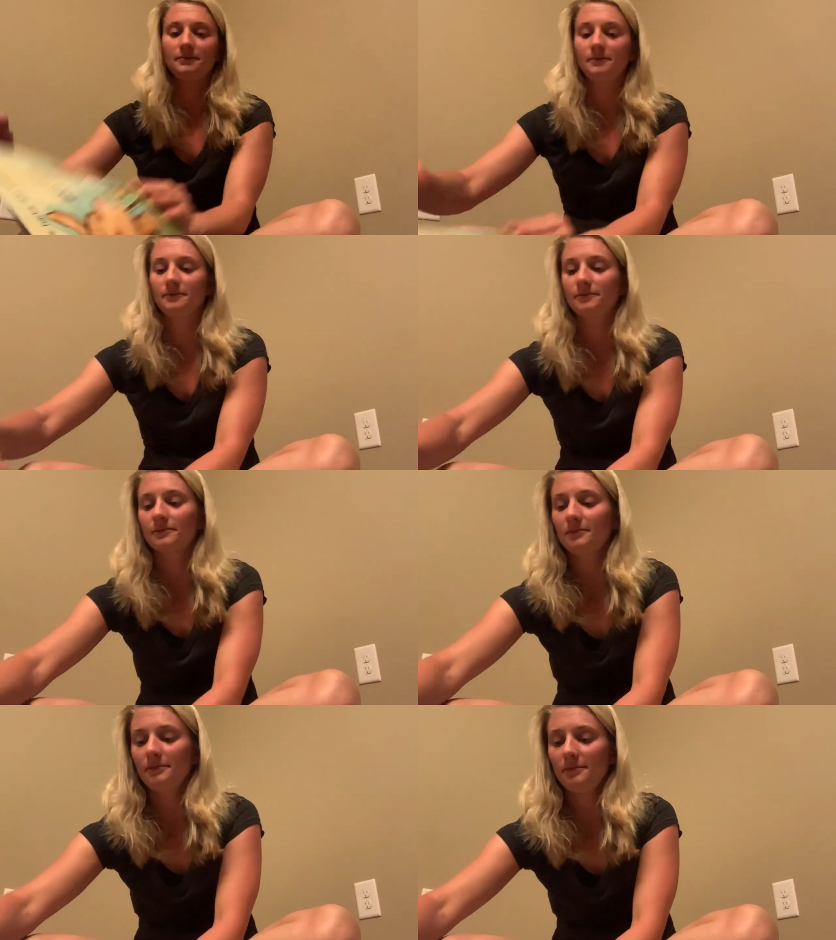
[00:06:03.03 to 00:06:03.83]

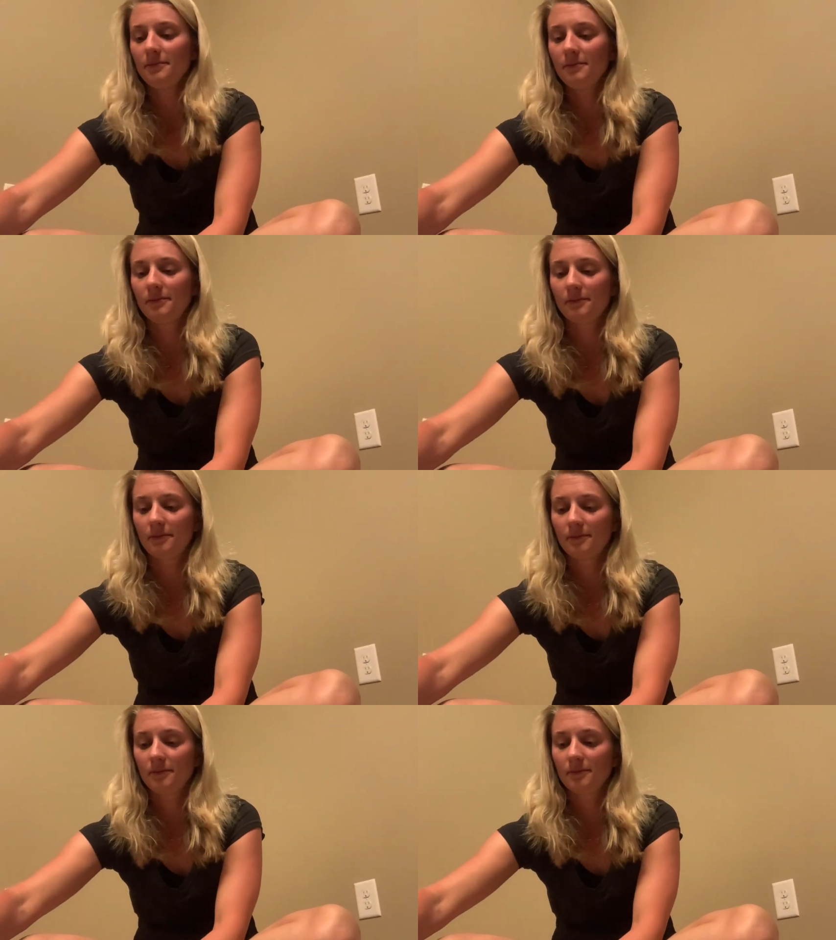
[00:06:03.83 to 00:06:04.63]

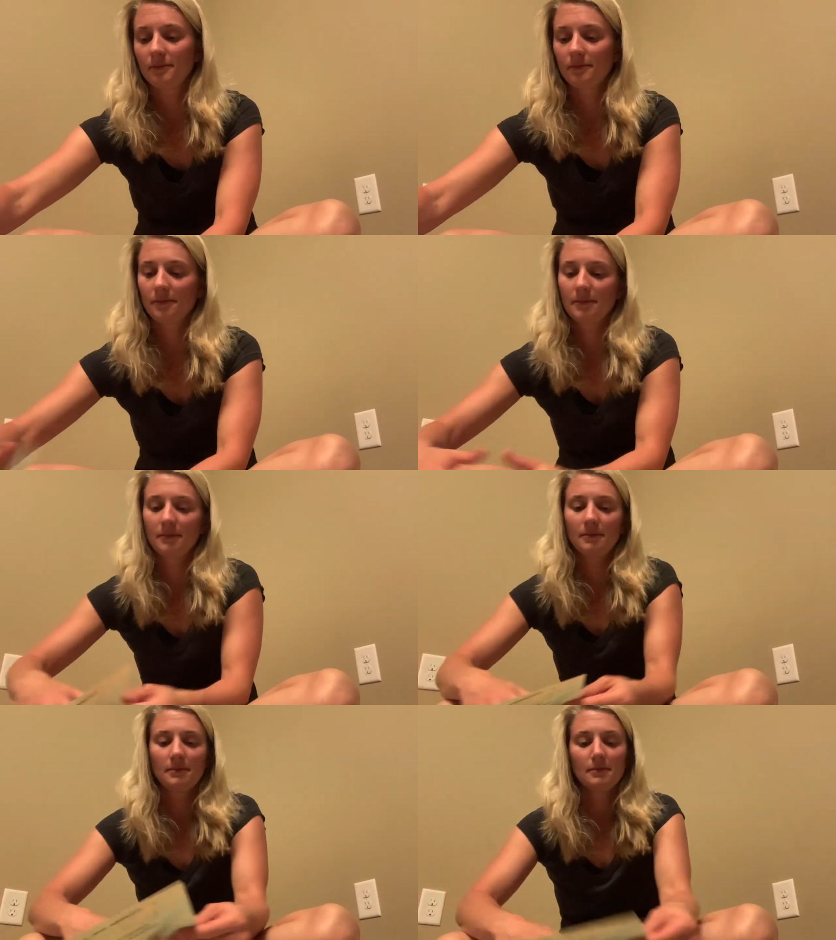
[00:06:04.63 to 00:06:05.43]

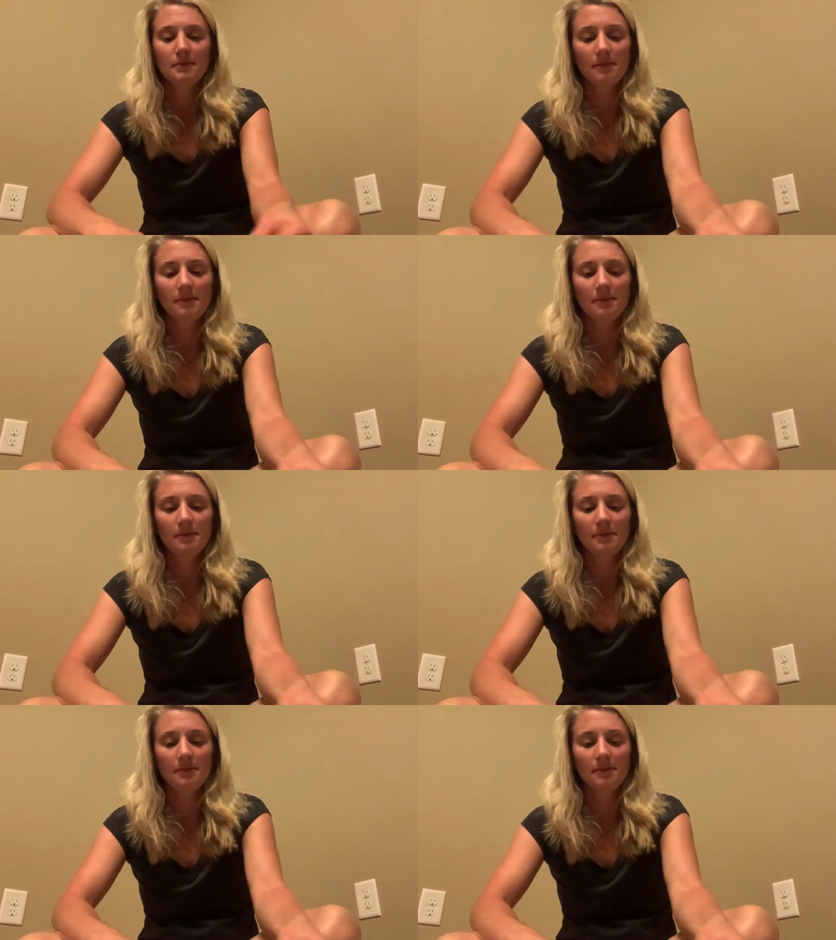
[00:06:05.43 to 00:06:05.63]
Nothing is said.